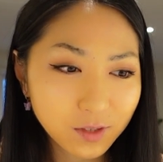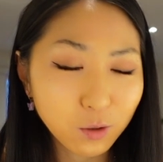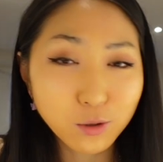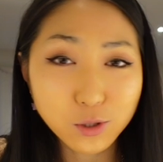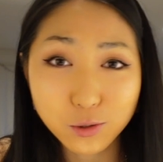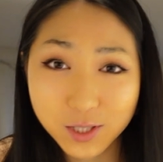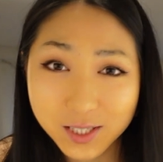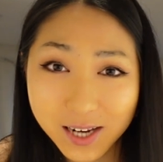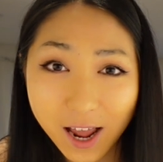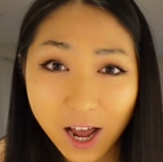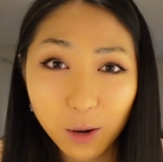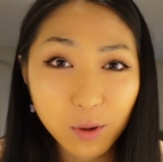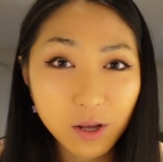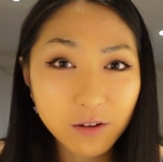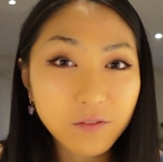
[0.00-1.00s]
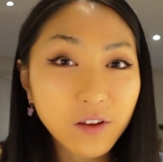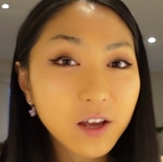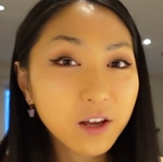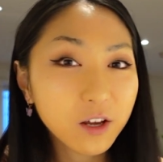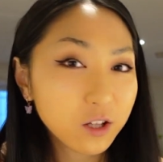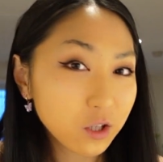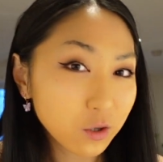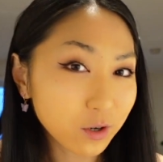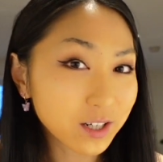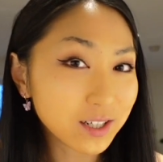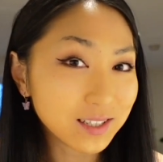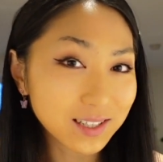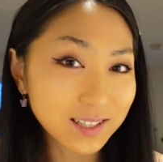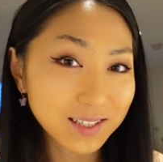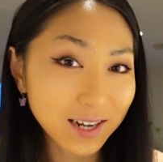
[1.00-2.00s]
Also, it doesn't help if you're
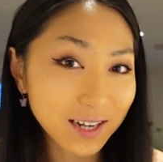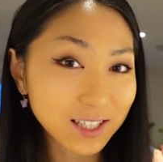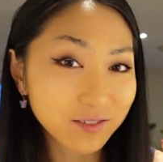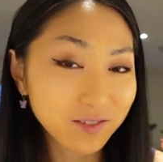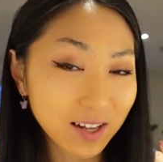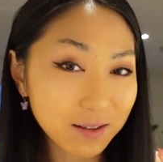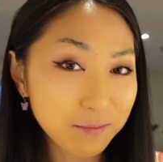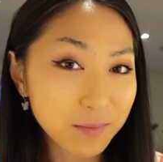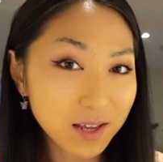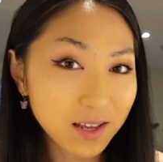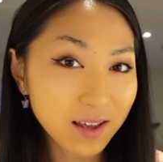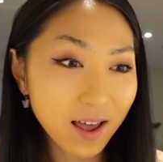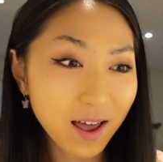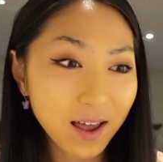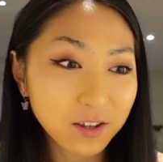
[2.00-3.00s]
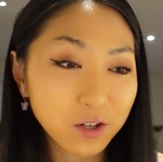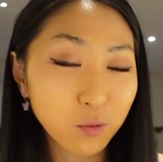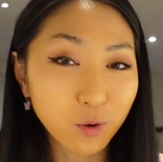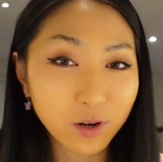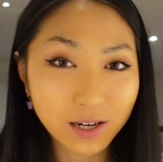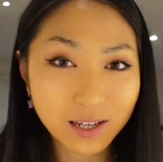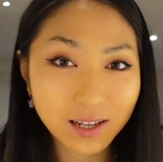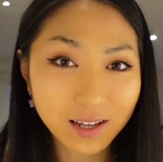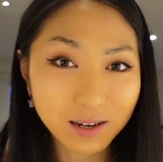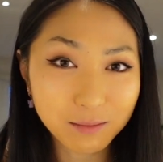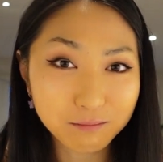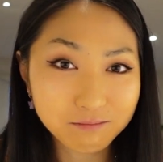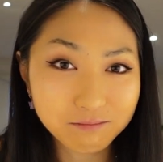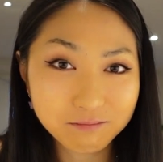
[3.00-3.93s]
indecisive like me and you want to get a